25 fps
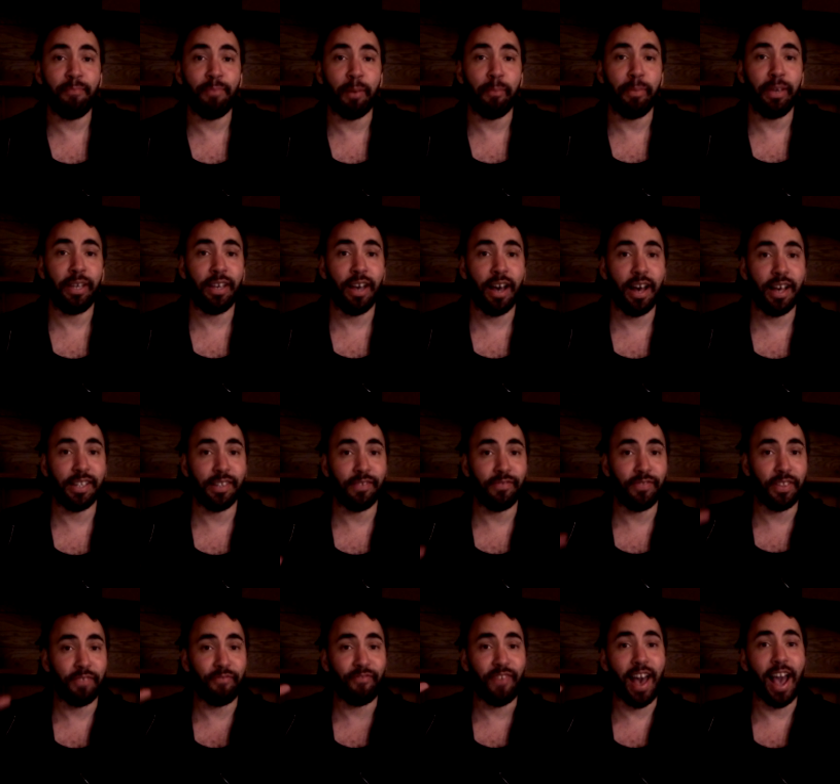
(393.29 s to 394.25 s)
but because
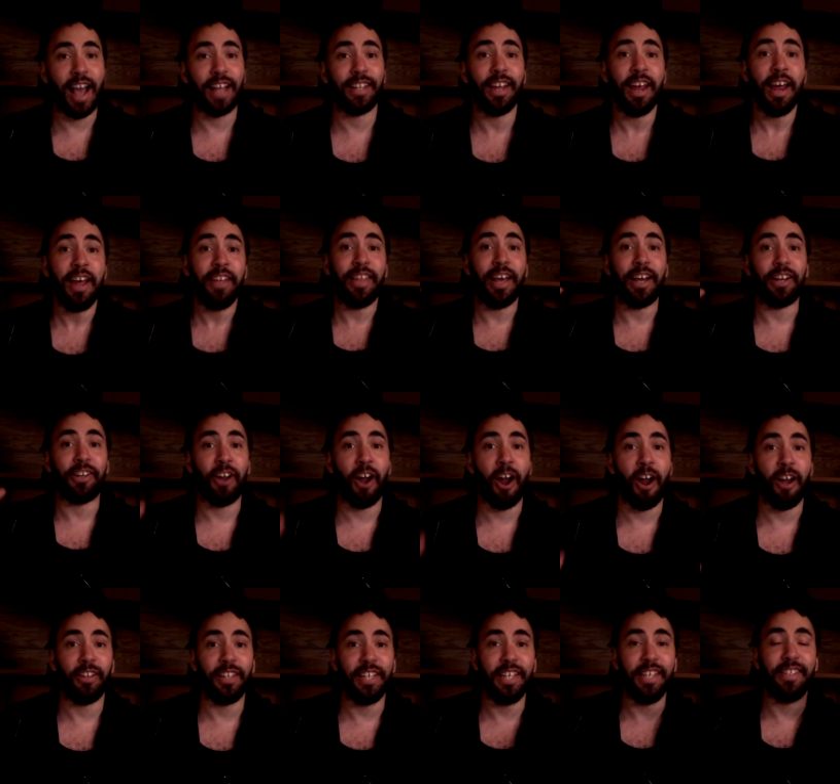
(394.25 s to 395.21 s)
of the fact that
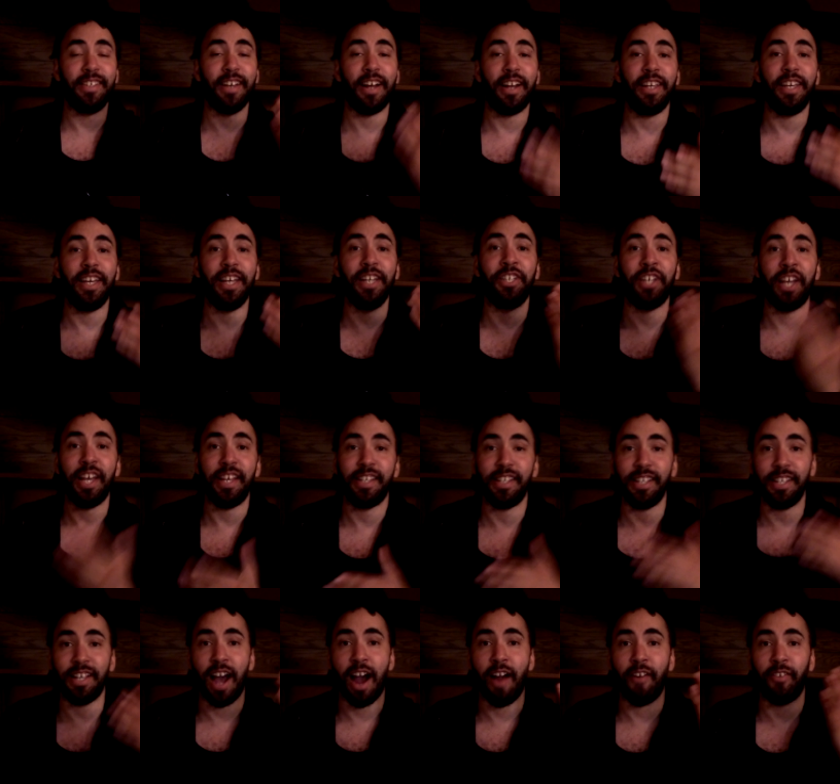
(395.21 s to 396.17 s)
Carly, Sonny, and
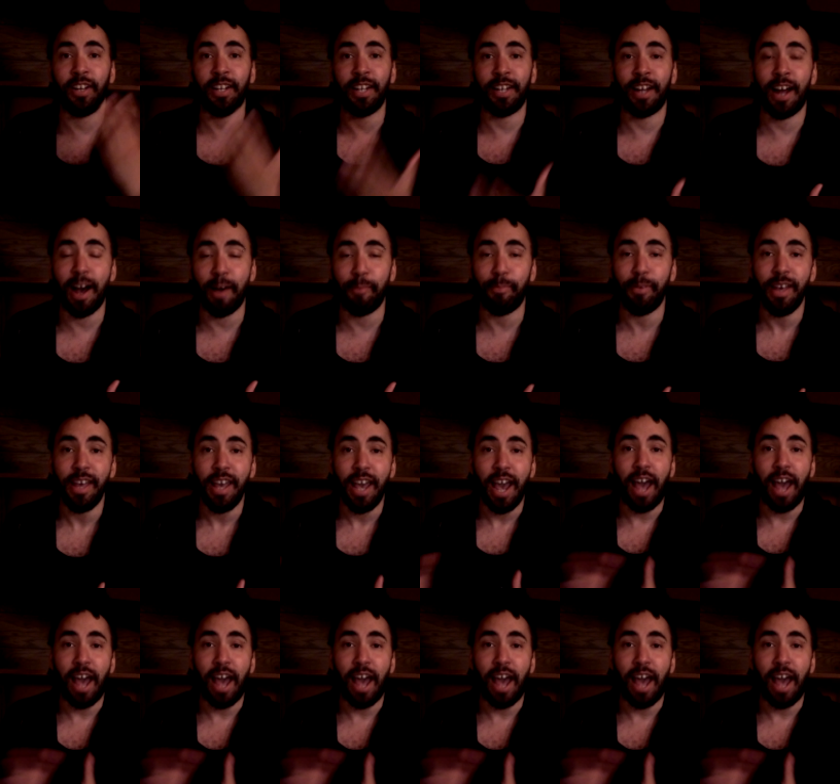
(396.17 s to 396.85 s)
Jason covered it up.